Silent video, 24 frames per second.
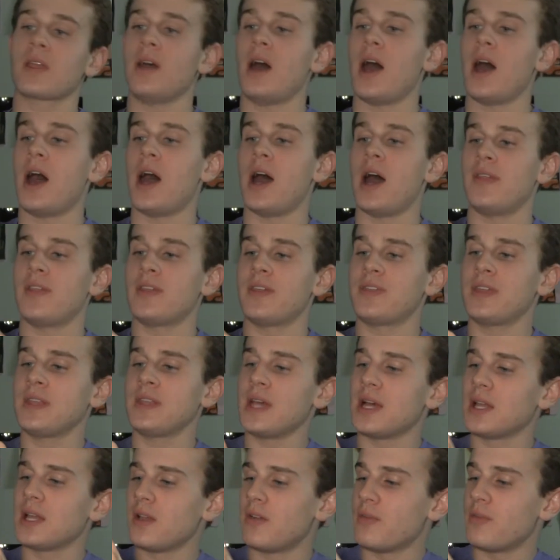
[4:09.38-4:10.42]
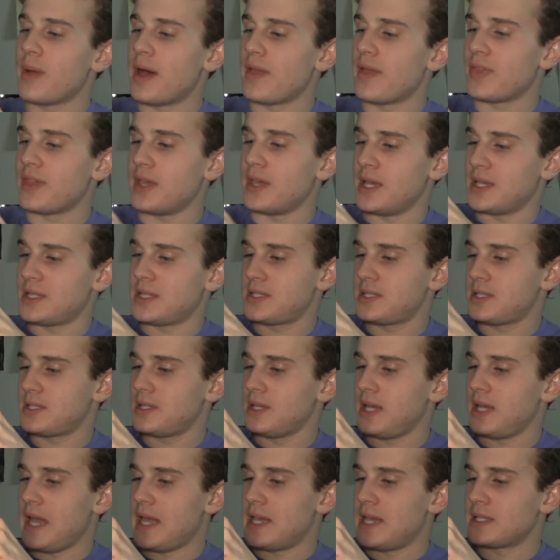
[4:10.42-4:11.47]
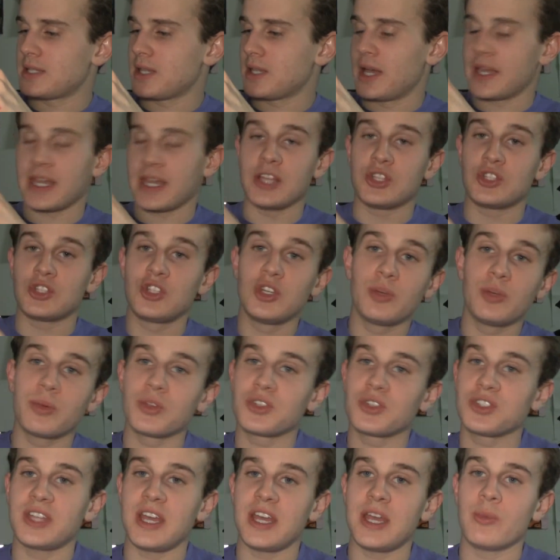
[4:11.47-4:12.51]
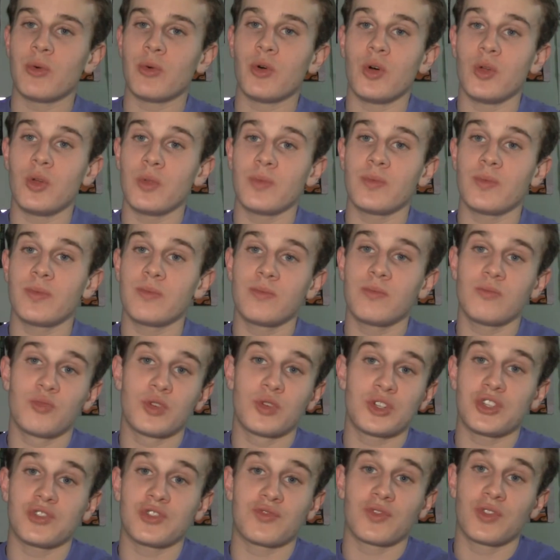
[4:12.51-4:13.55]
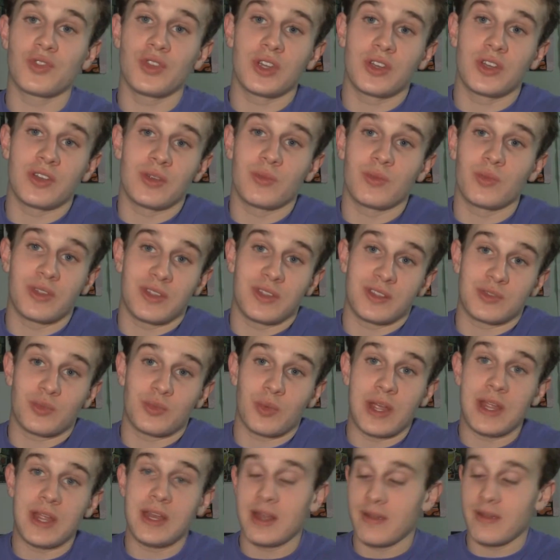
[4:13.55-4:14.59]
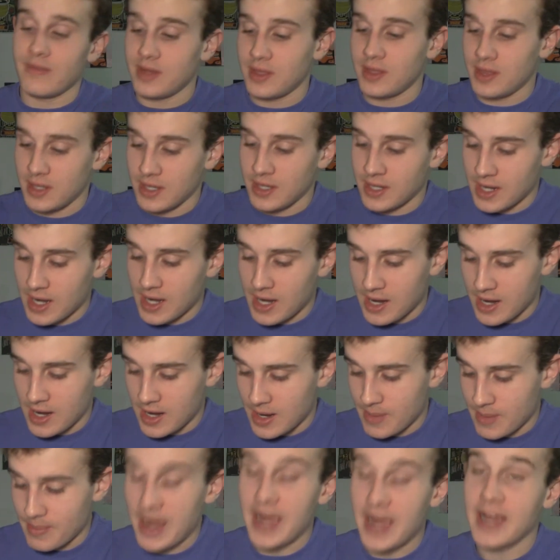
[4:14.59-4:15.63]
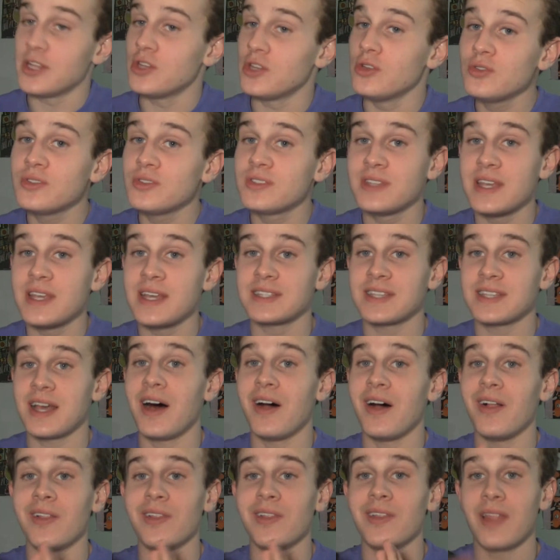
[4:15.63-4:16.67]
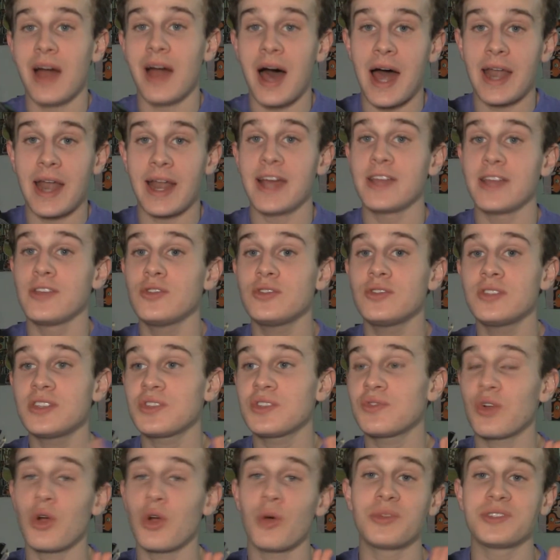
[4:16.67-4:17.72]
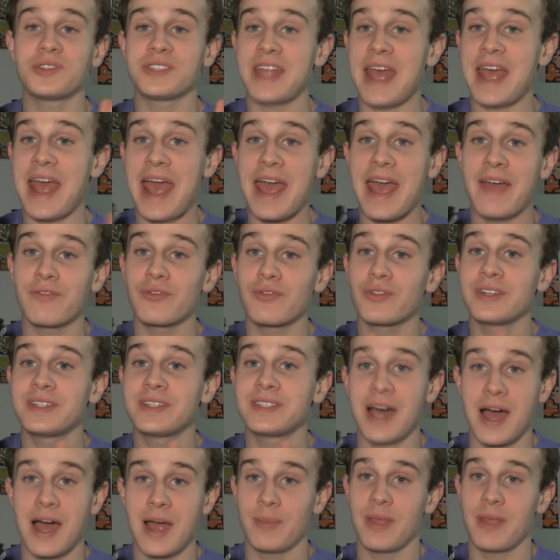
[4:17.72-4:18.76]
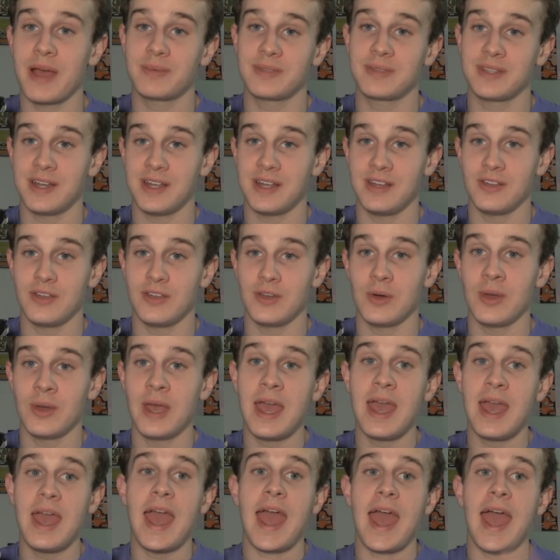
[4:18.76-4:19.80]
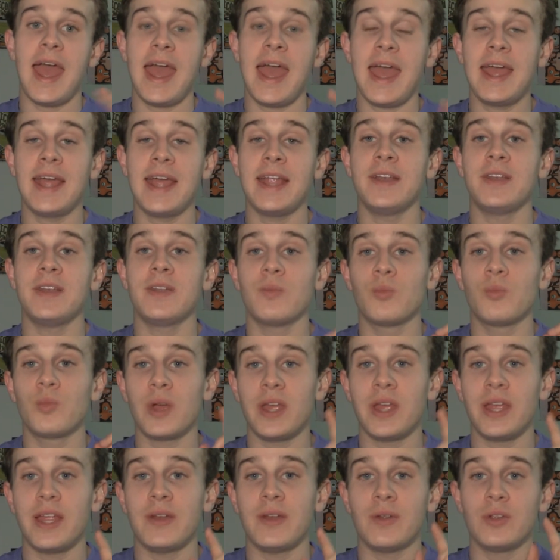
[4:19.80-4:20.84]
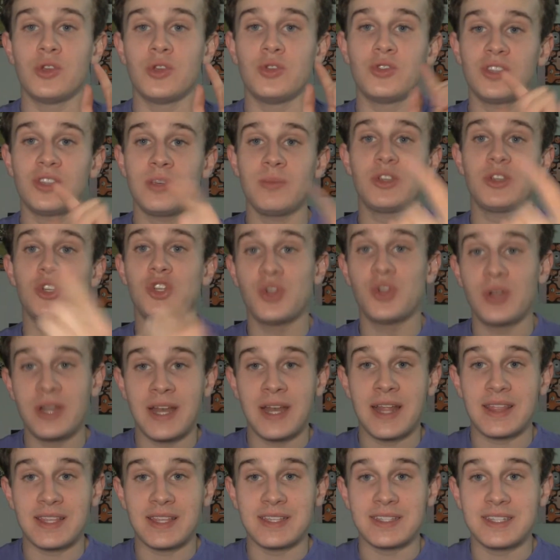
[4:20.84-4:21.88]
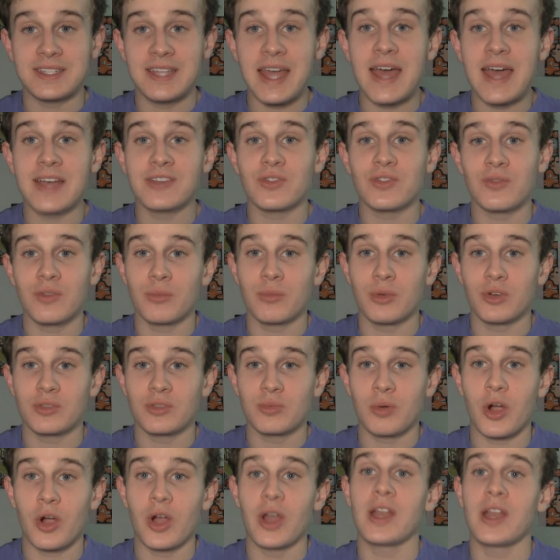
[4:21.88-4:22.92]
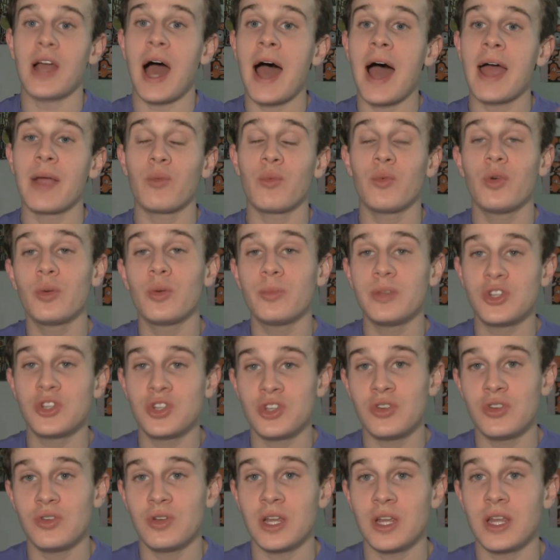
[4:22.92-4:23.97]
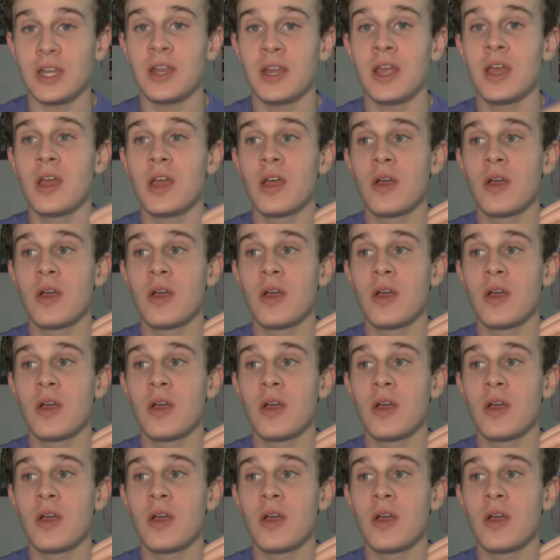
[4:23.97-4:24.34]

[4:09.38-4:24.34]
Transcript: the thing that I love about this is like it's super stable, which is really good with its weight and everything. I use this a lot. I use this for almost every time lapse that I do. And when you see me shooting at this desk, for the most part, I will be shooting